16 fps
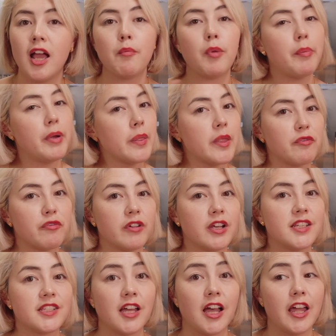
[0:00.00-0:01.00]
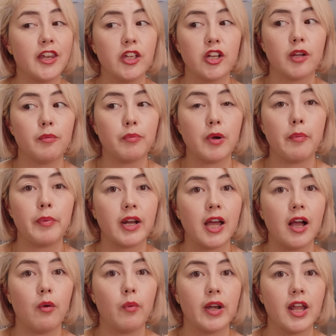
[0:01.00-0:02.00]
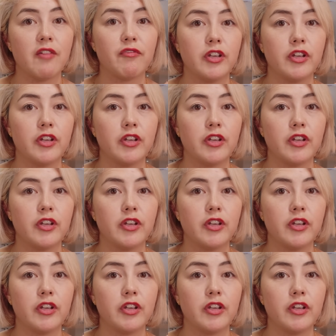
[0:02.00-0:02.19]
pop it in the freezer, and you can pop it out whenever